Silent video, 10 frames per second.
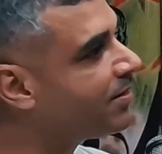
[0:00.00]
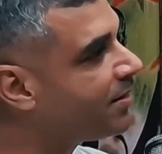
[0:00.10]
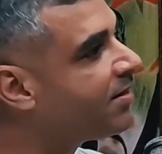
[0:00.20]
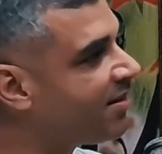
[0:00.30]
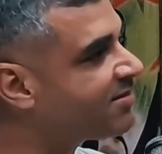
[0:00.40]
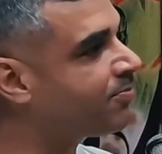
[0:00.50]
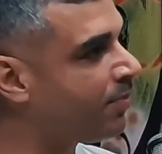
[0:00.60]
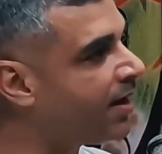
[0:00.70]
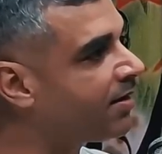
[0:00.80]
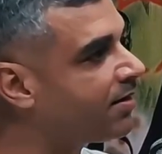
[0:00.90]
There is
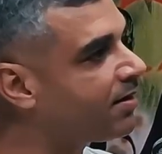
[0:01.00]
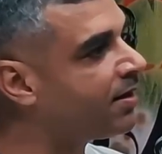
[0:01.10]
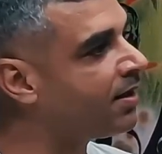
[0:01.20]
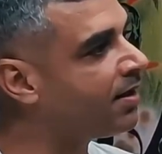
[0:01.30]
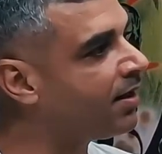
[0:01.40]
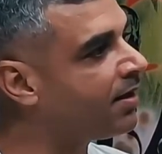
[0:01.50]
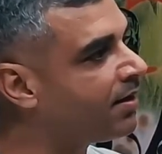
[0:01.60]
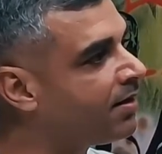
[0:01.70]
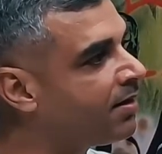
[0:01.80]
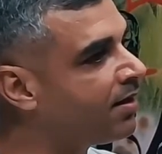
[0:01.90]
pain.
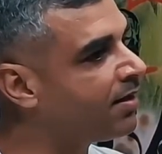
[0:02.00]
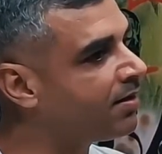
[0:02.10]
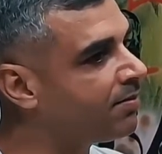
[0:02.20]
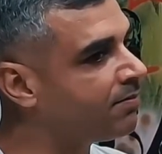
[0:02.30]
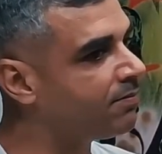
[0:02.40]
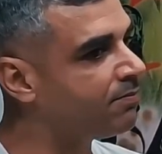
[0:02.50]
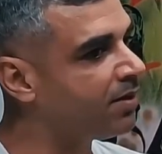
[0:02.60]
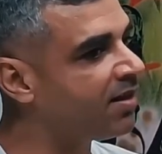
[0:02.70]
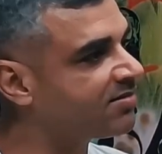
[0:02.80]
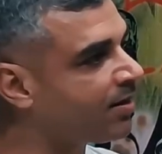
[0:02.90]
in
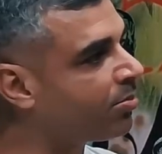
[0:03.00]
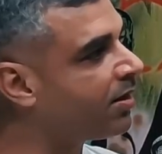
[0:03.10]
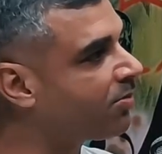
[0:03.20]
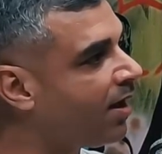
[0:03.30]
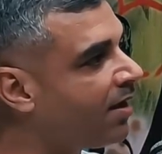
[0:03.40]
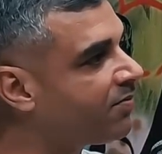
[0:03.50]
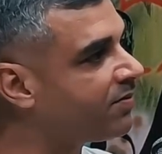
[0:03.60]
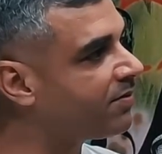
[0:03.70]
bringing something to life.